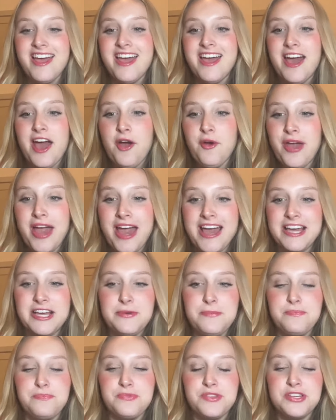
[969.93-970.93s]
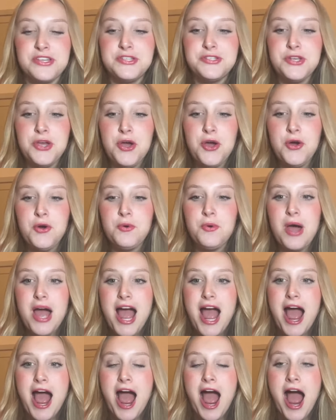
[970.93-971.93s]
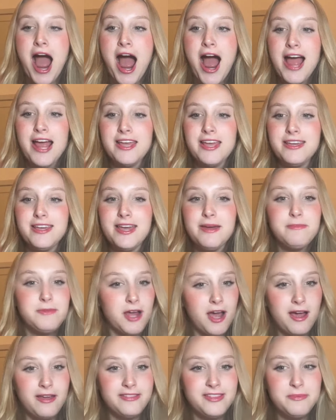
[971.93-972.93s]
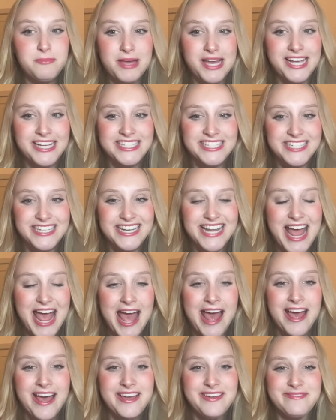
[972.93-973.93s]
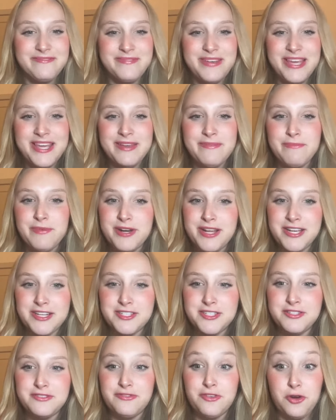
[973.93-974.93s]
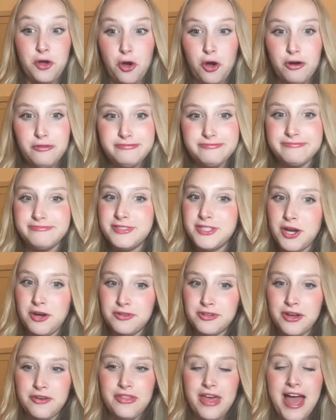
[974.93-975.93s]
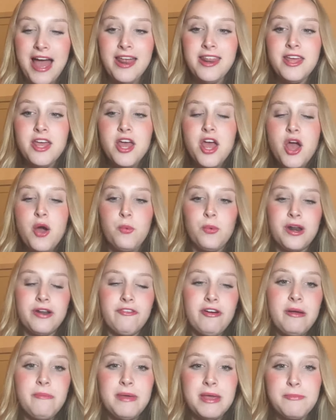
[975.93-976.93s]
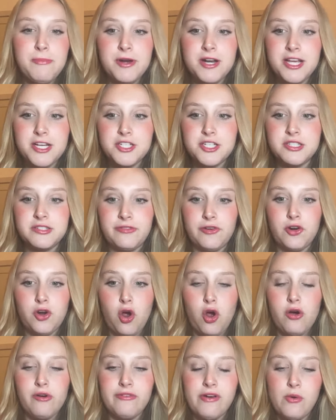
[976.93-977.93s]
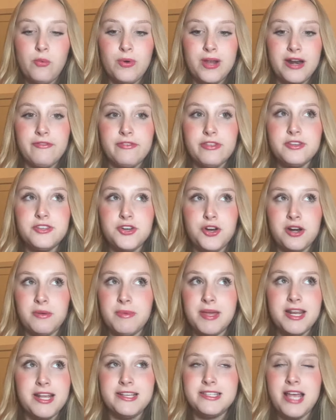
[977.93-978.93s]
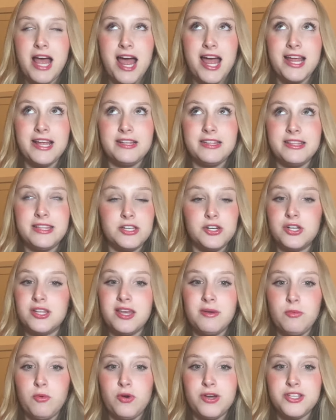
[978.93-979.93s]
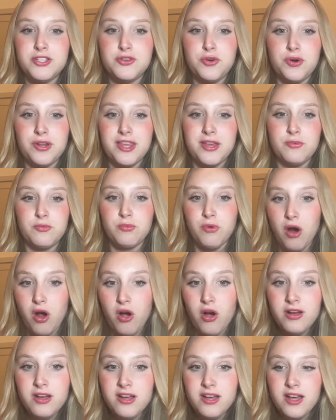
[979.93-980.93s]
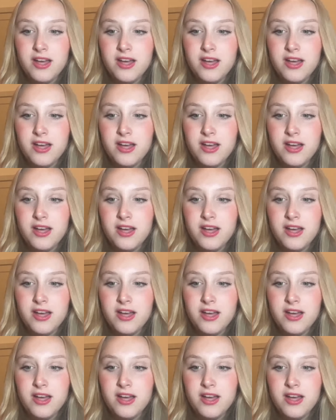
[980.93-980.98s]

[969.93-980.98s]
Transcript: Okay, so I am not the best at making predictions for golf. Y'all know that. Whenever I make predictions for golf, whatever the tournament is, I literally am always totally wrong.